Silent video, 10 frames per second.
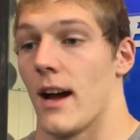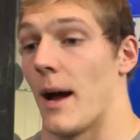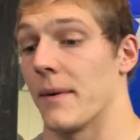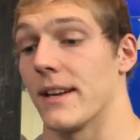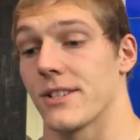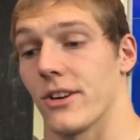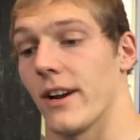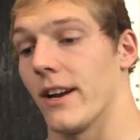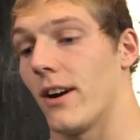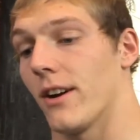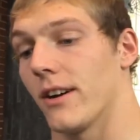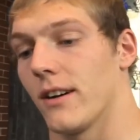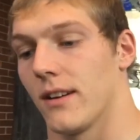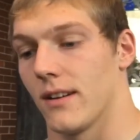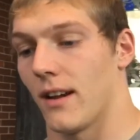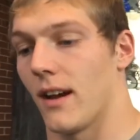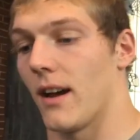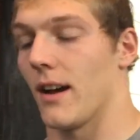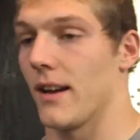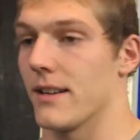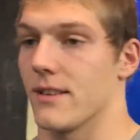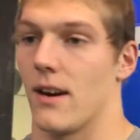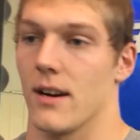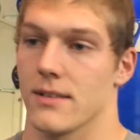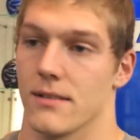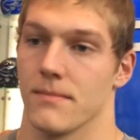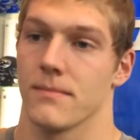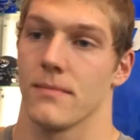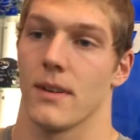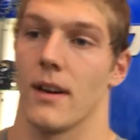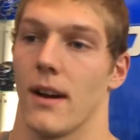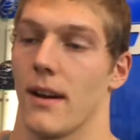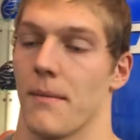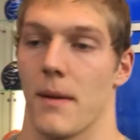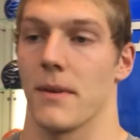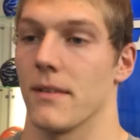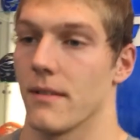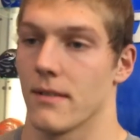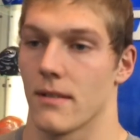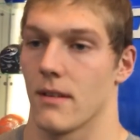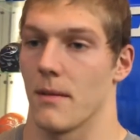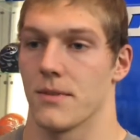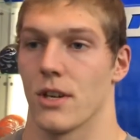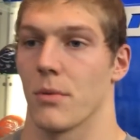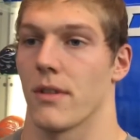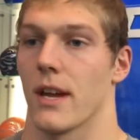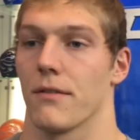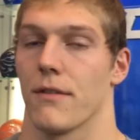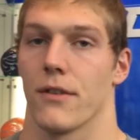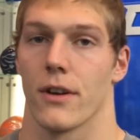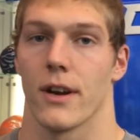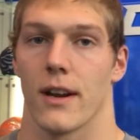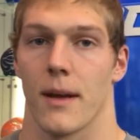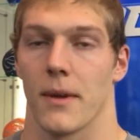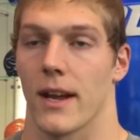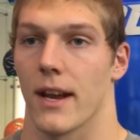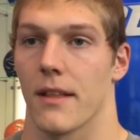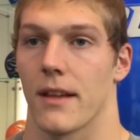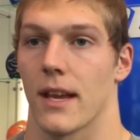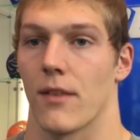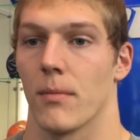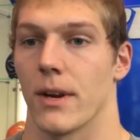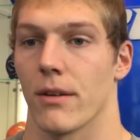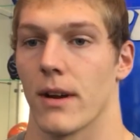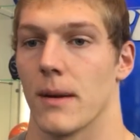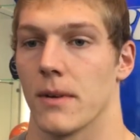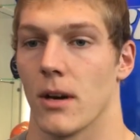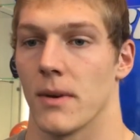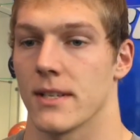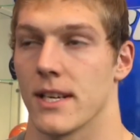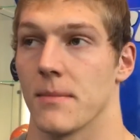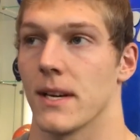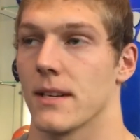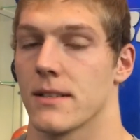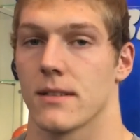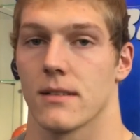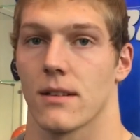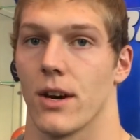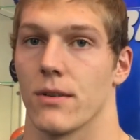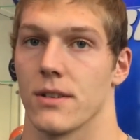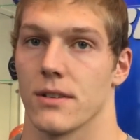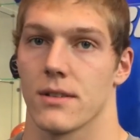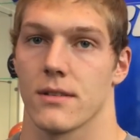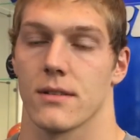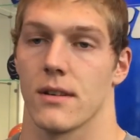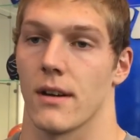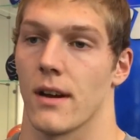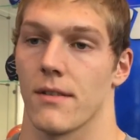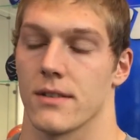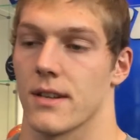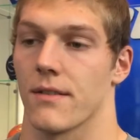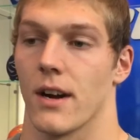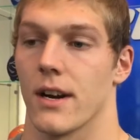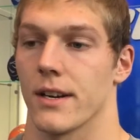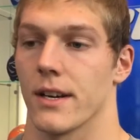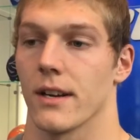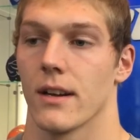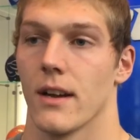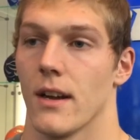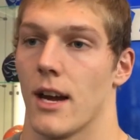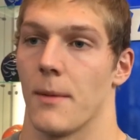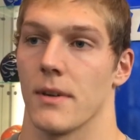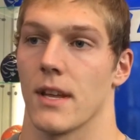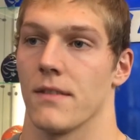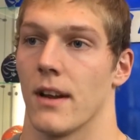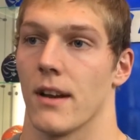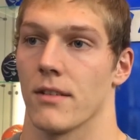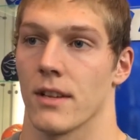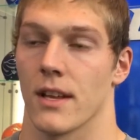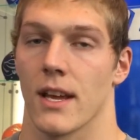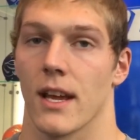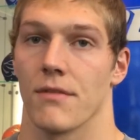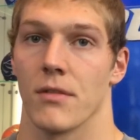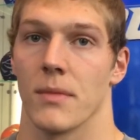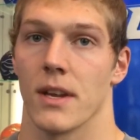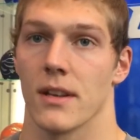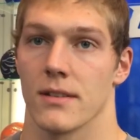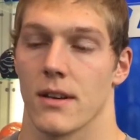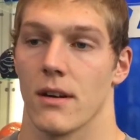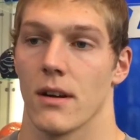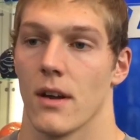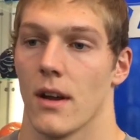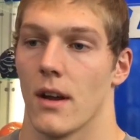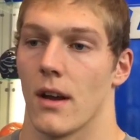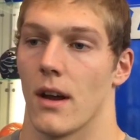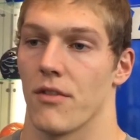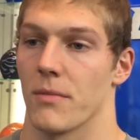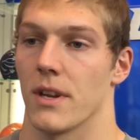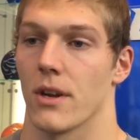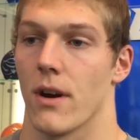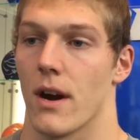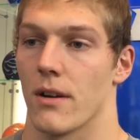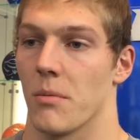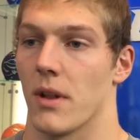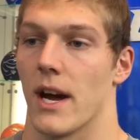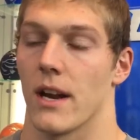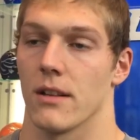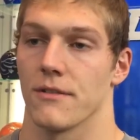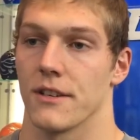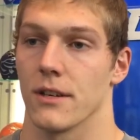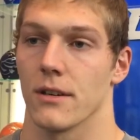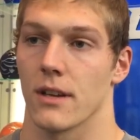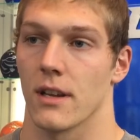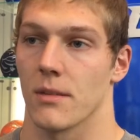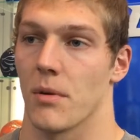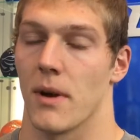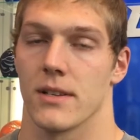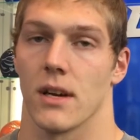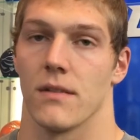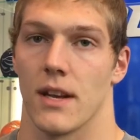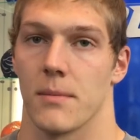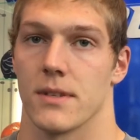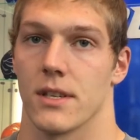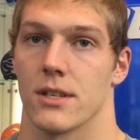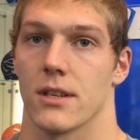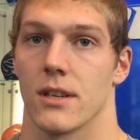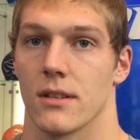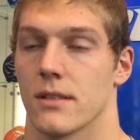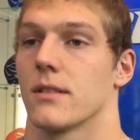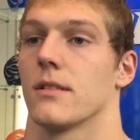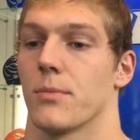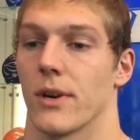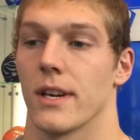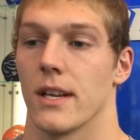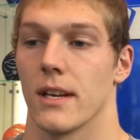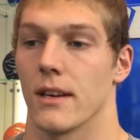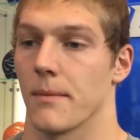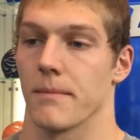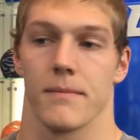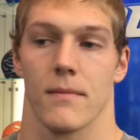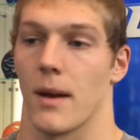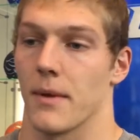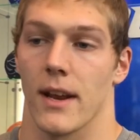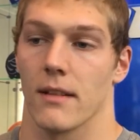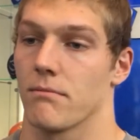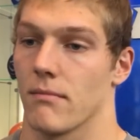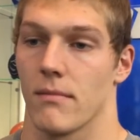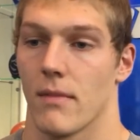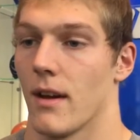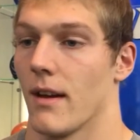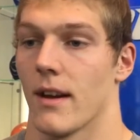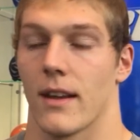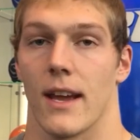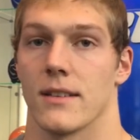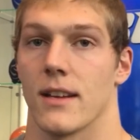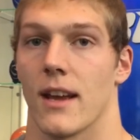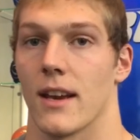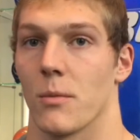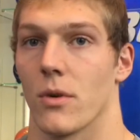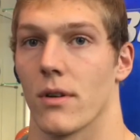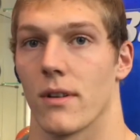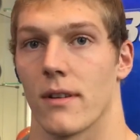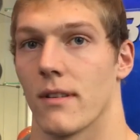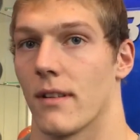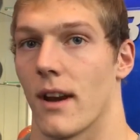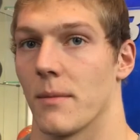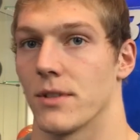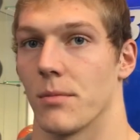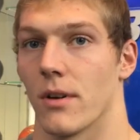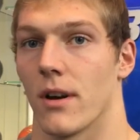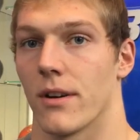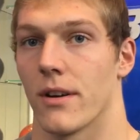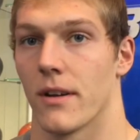I mean, it's a great honor. It's awesome. I mean, super thankful for it. And I mean, I got to thank everybody around me, all my teammates, coaches, ever since I've gotten here. I mean, they've done everything they can for me. And so for me to go out and apply it on the field and to put myself in that position, it's pretty neat. And I can't say any more than that I'm super honored.